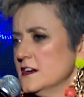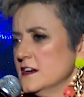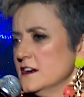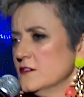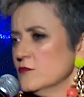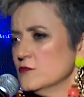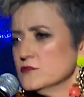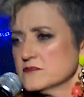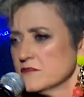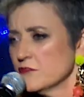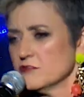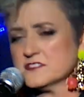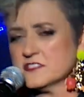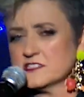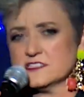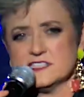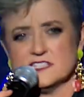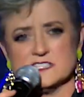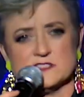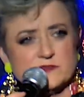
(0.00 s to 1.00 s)
or
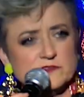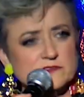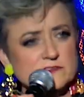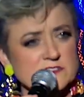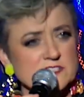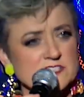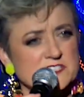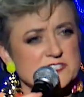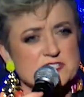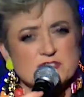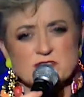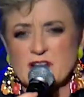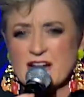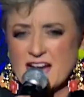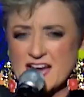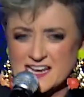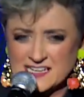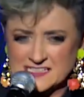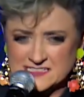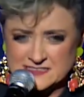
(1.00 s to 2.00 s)
successful. It's too
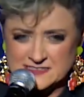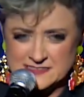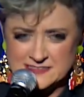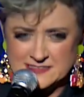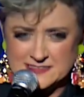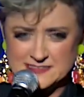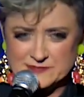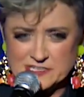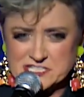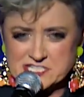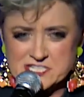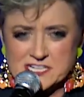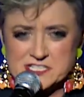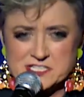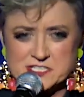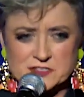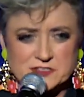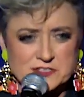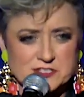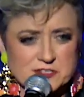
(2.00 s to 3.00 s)
hard. We're
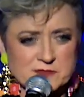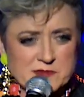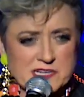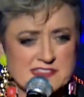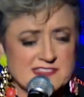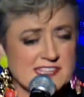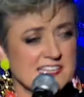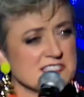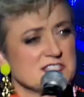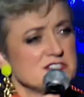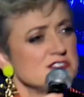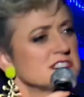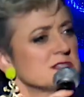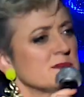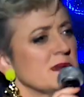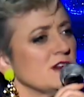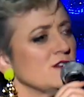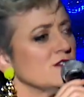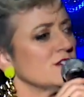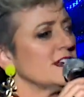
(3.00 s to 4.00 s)
judged on too many things. It used to
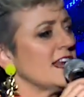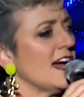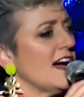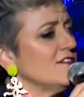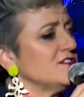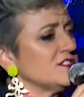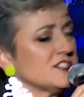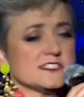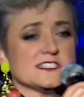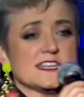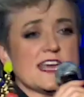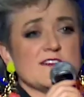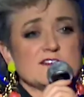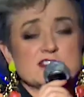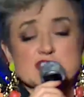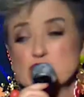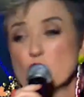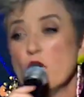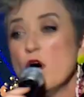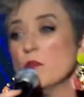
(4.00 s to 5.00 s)
be good enough just to have a
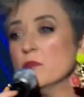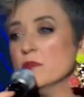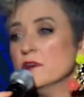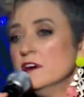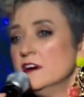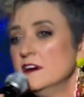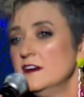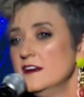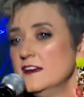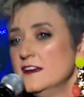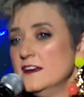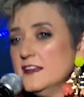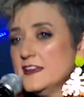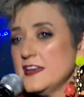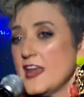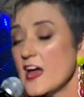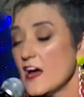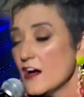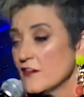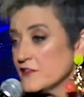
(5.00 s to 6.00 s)
job.
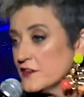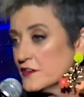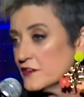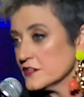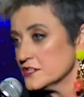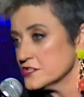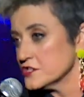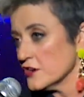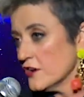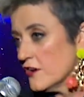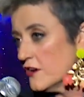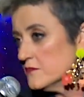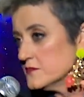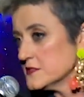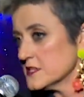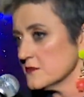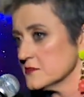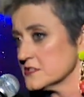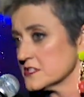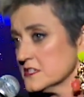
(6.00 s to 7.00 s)
Now, if you got a job,
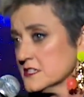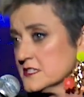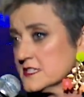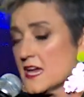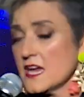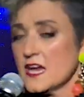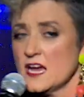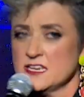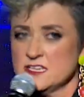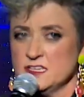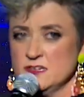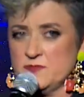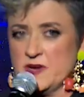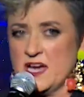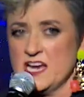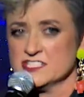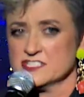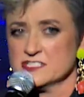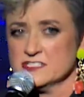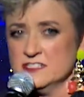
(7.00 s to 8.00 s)
someone's going to say, are you
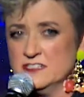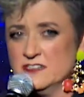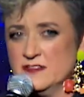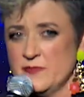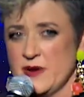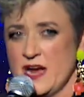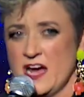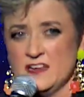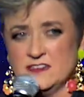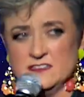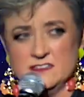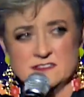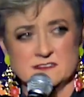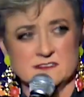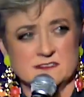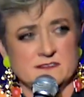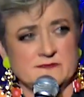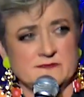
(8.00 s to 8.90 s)
passionate about it?